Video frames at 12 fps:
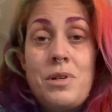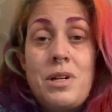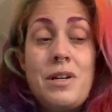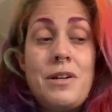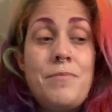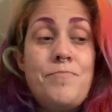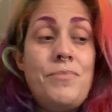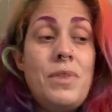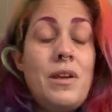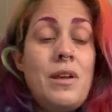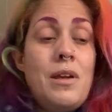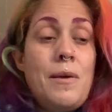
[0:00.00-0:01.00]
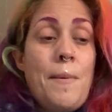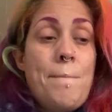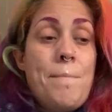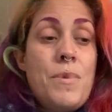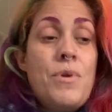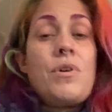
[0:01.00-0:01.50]

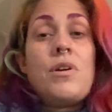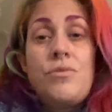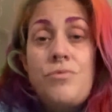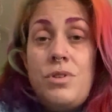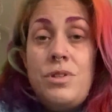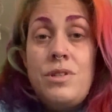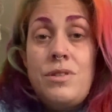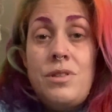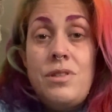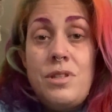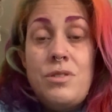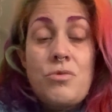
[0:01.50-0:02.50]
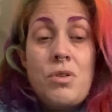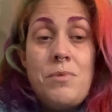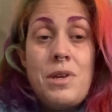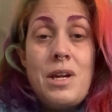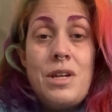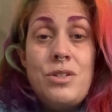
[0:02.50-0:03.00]
who are going through
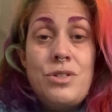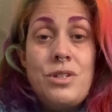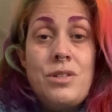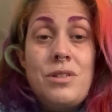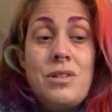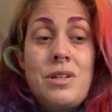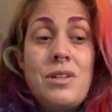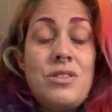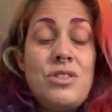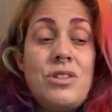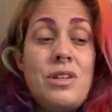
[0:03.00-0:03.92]
discrimination. And